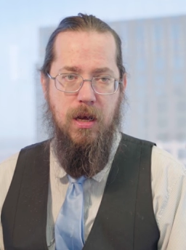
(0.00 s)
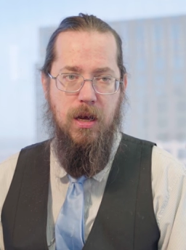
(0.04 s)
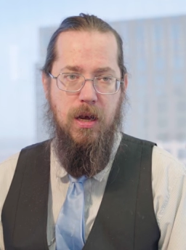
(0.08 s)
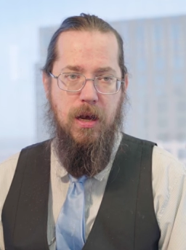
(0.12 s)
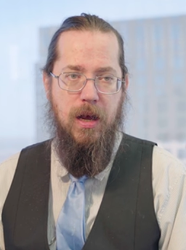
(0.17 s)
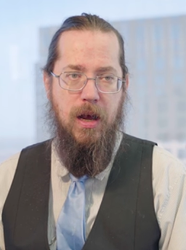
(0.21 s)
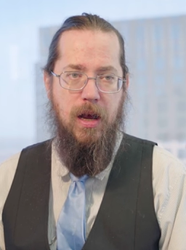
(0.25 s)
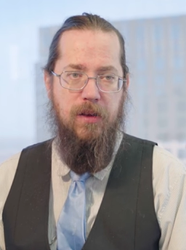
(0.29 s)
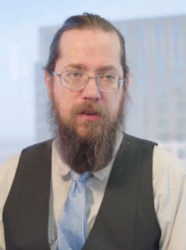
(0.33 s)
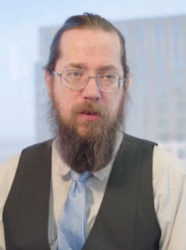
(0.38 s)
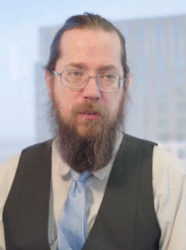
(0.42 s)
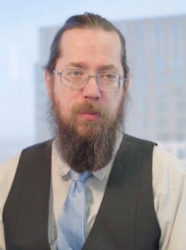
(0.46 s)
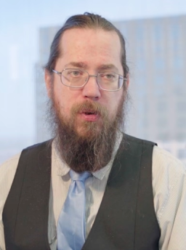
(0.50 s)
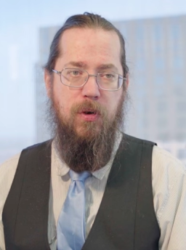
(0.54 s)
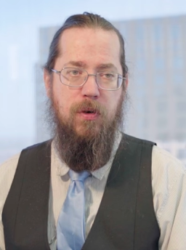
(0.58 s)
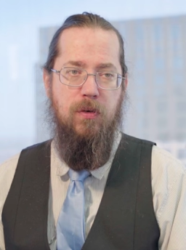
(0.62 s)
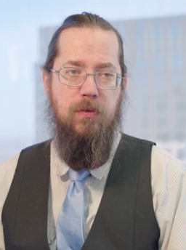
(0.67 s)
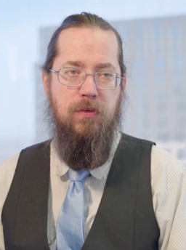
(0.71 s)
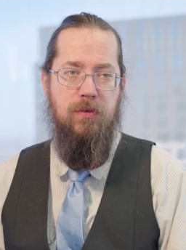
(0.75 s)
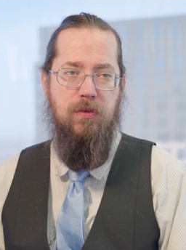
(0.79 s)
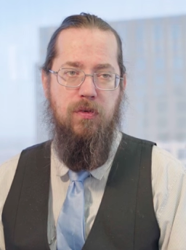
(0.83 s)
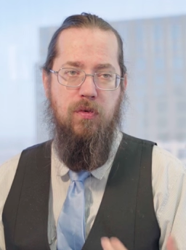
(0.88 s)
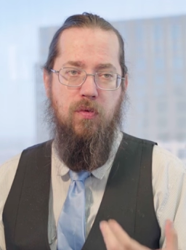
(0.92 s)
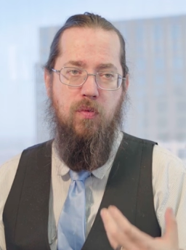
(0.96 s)
as opposed
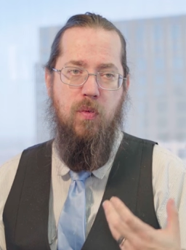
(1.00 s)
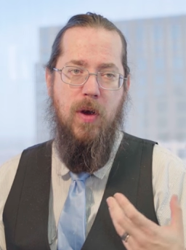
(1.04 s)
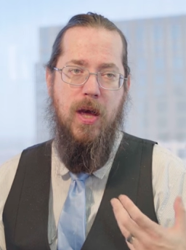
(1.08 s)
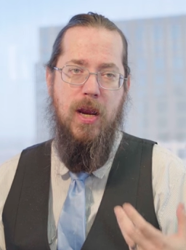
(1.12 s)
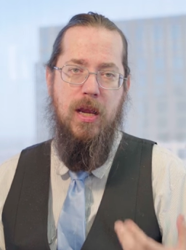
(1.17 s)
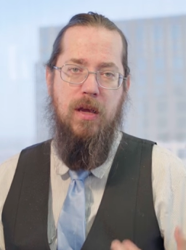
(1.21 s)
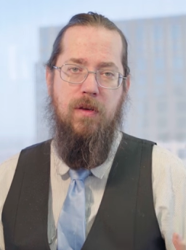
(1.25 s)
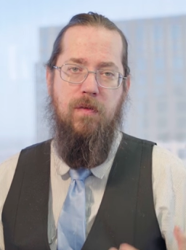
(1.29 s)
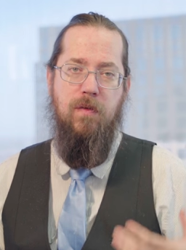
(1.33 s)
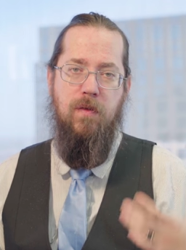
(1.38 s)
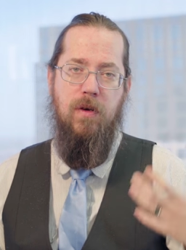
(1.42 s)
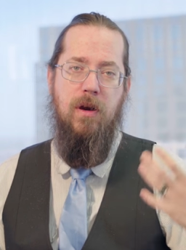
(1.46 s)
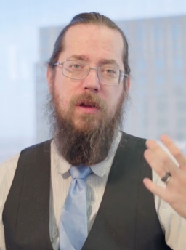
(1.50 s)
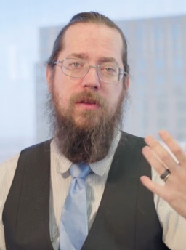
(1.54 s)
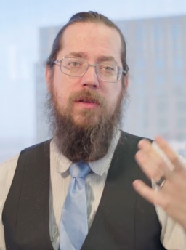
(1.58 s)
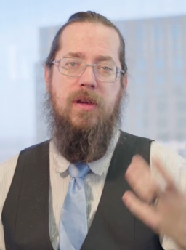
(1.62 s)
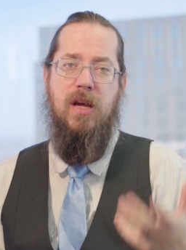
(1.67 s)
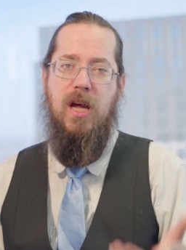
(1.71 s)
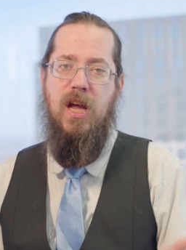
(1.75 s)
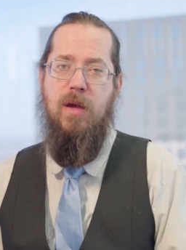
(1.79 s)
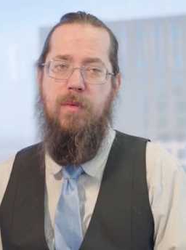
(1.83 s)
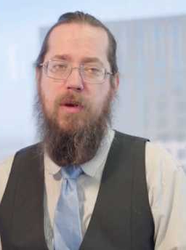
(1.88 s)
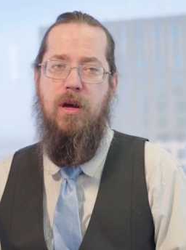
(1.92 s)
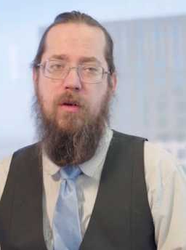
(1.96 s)
to waiting for a
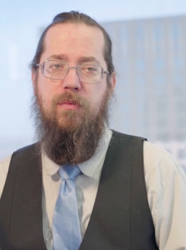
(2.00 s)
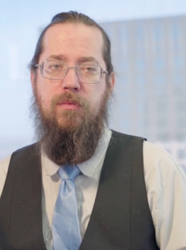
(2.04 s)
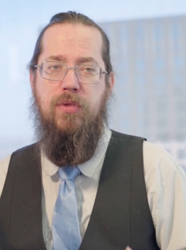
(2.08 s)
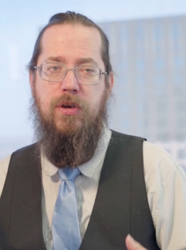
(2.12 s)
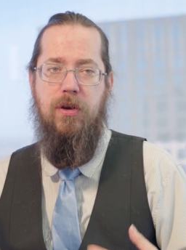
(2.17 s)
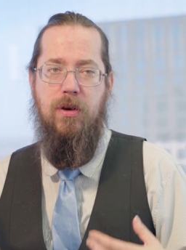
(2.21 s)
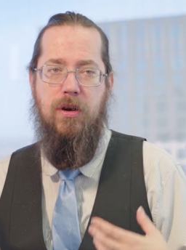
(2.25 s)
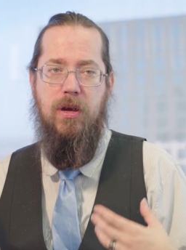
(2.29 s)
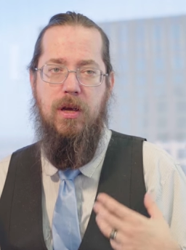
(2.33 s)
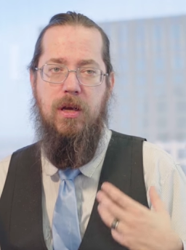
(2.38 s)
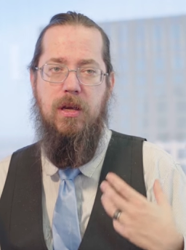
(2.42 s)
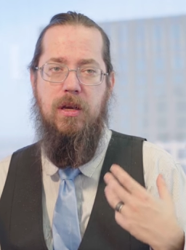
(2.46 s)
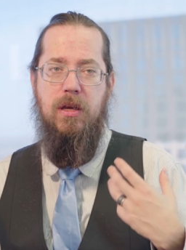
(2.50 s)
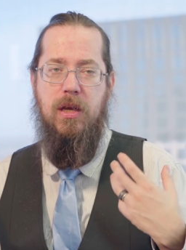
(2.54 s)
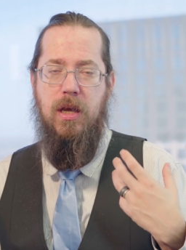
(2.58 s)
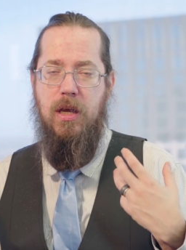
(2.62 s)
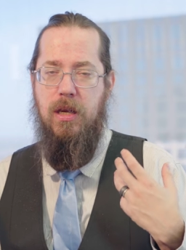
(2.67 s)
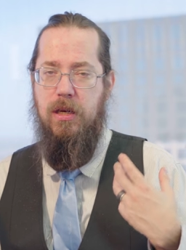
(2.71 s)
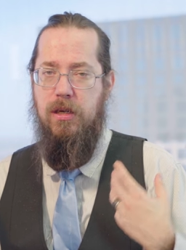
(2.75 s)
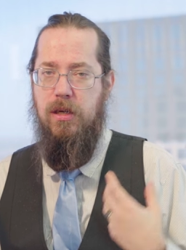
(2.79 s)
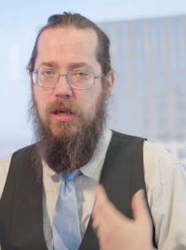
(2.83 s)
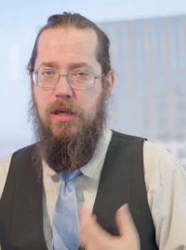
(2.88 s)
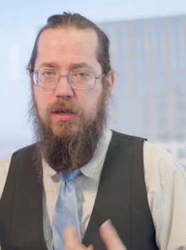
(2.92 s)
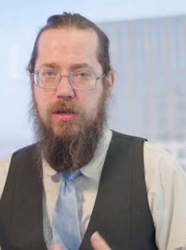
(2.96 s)
timeout period
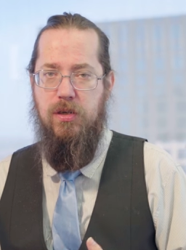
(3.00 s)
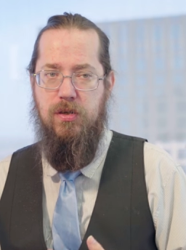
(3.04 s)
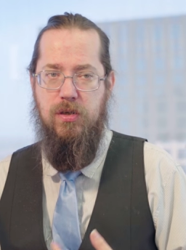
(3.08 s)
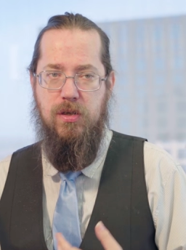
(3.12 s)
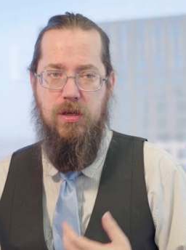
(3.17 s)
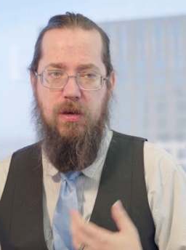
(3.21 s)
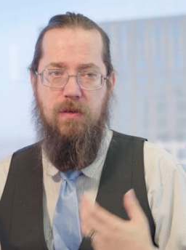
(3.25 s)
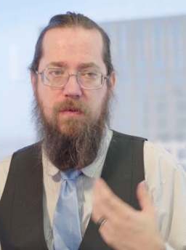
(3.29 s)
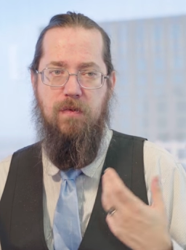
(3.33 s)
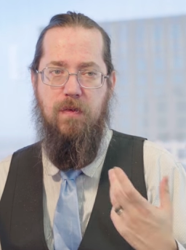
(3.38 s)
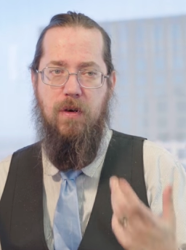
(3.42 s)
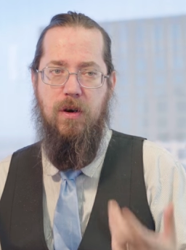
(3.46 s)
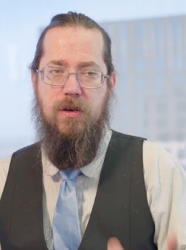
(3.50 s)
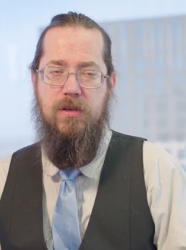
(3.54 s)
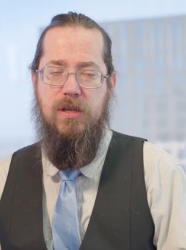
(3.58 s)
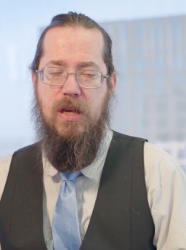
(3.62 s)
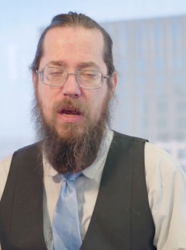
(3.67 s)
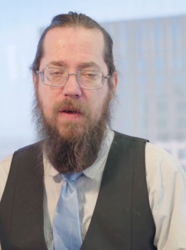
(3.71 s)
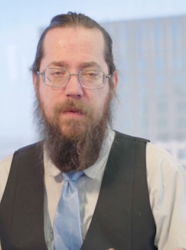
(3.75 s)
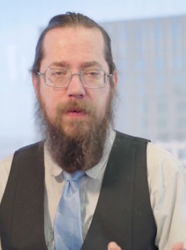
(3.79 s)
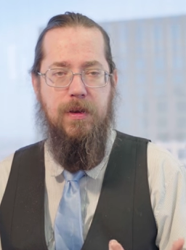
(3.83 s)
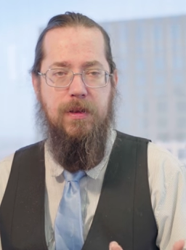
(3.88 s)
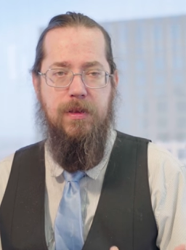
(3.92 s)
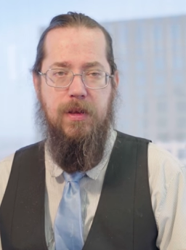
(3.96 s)
and it just converts
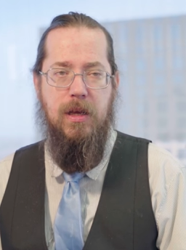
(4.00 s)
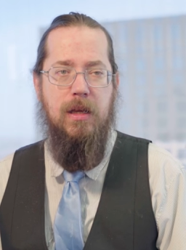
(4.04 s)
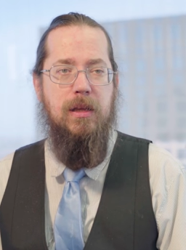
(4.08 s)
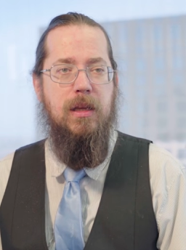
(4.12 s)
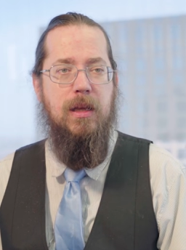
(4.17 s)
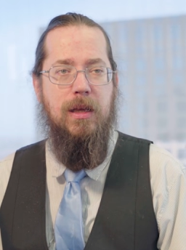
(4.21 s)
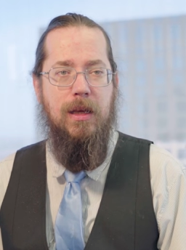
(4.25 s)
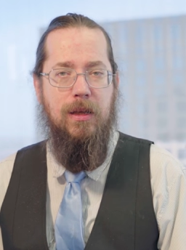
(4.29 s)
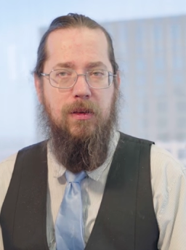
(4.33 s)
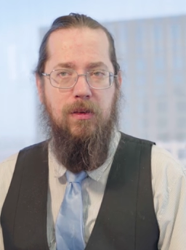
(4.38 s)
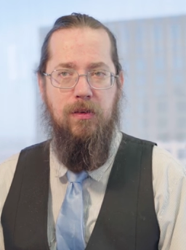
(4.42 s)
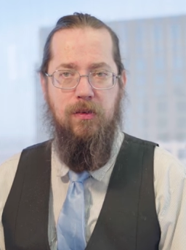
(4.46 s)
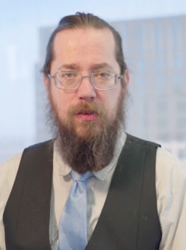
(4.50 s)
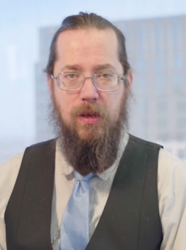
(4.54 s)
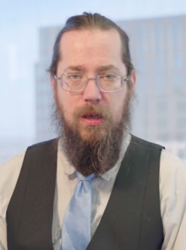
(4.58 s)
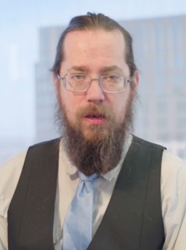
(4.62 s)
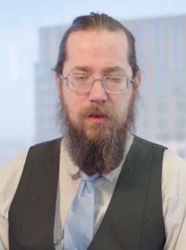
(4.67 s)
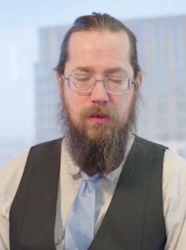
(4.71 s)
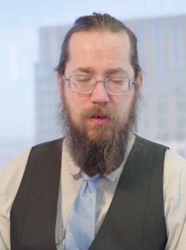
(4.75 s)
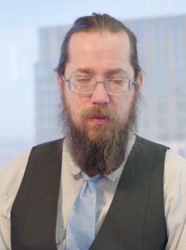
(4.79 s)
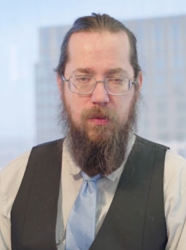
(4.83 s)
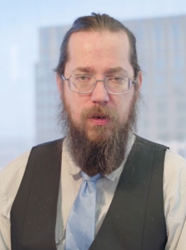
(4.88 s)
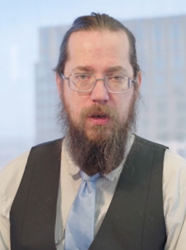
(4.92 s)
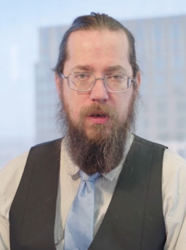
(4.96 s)
everything that gets sent
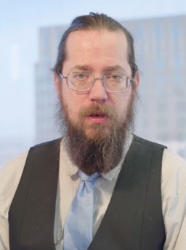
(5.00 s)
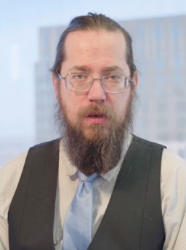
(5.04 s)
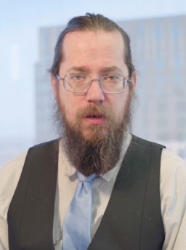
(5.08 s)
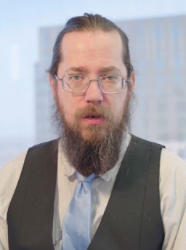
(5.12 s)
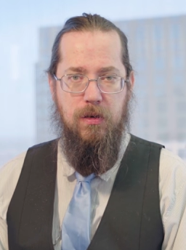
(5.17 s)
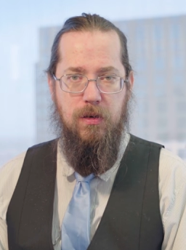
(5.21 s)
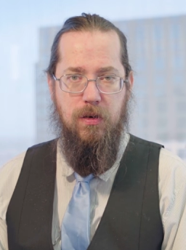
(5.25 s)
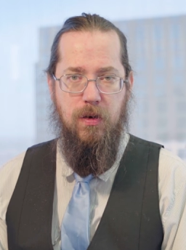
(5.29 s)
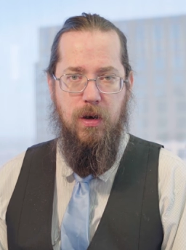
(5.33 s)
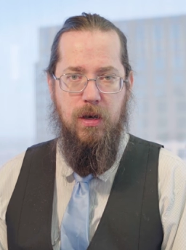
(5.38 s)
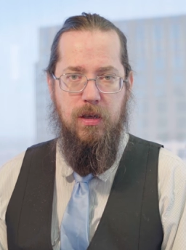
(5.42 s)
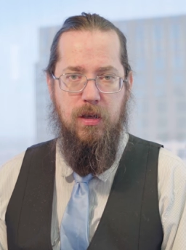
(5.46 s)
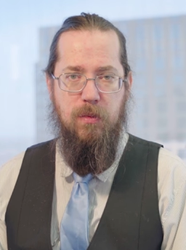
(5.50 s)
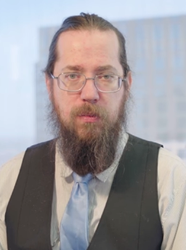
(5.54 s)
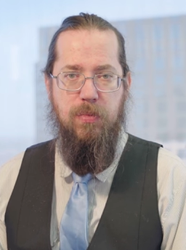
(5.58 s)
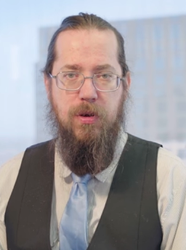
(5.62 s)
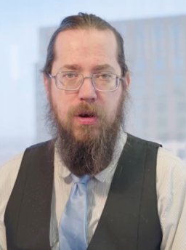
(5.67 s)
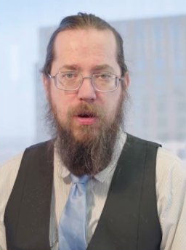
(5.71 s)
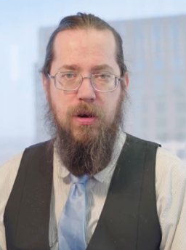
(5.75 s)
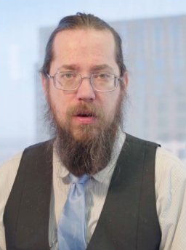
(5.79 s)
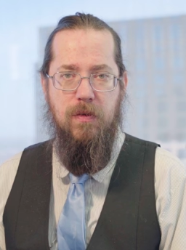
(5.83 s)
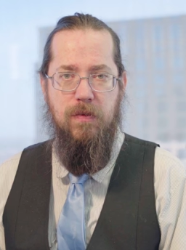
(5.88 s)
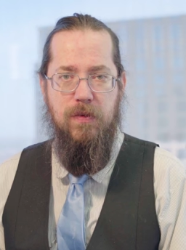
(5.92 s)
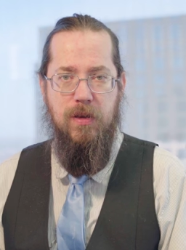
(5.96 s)
to it during the
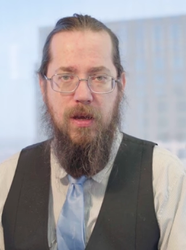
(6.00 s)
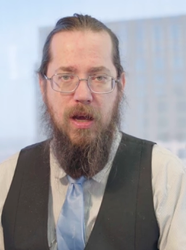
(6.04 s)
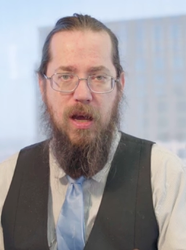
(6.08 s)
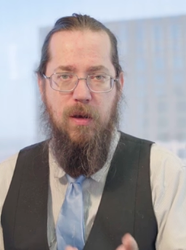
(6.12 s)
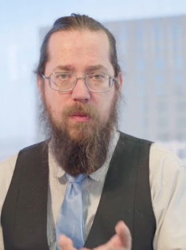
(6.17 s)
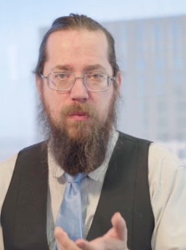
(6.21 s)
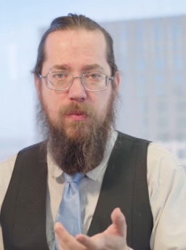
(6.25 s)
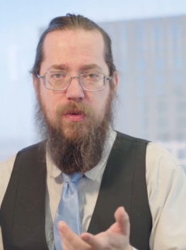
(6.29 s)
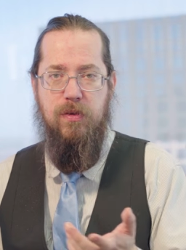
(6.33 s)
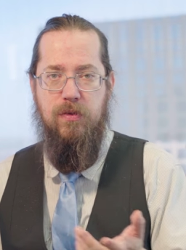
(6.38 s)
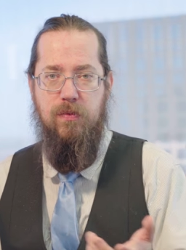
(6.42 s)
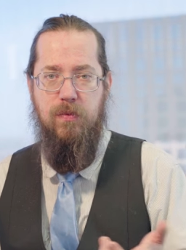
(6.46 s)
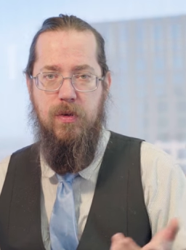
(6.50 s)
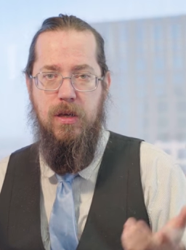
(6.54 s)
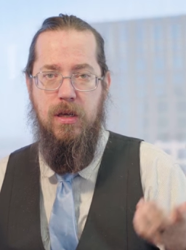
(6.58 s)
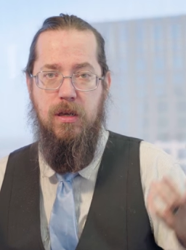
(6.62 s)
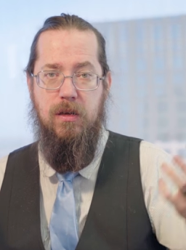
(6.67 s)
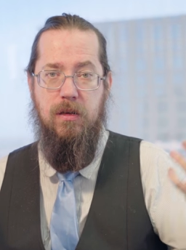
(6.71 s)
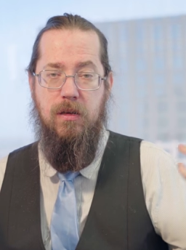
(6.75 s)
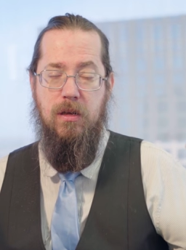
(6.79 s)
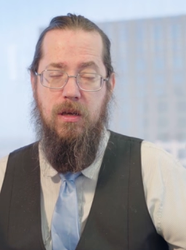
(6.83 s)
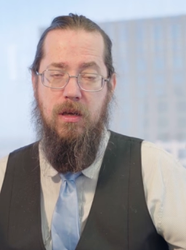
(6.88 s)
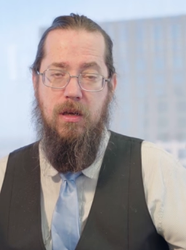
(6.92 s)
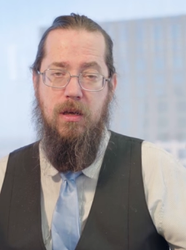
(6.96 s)
period of time between